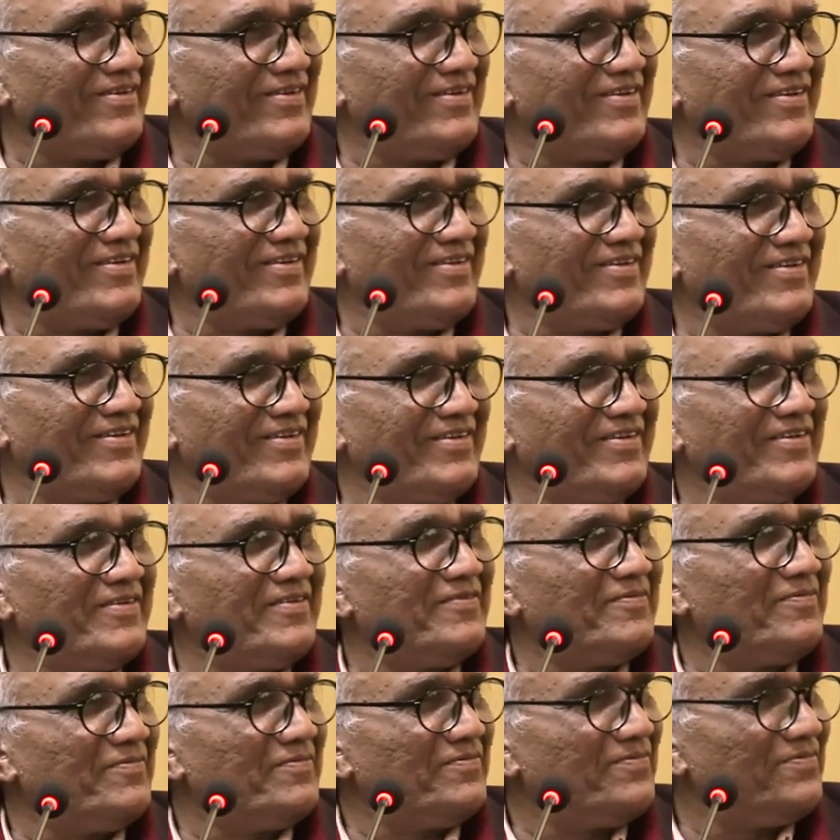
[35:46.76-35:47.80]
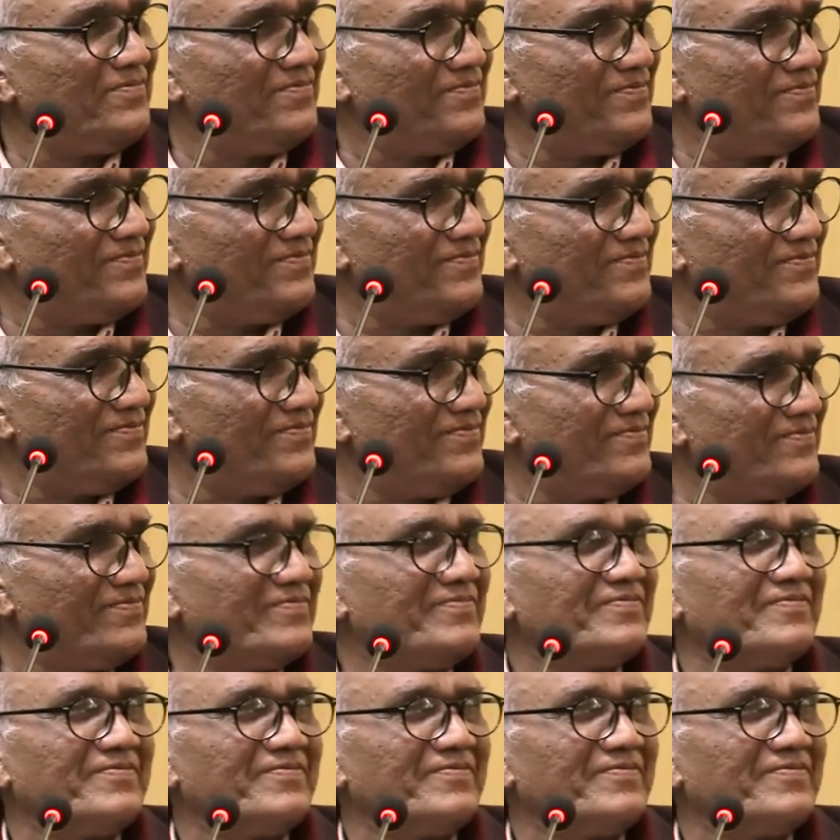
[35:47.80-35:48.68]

[no speech]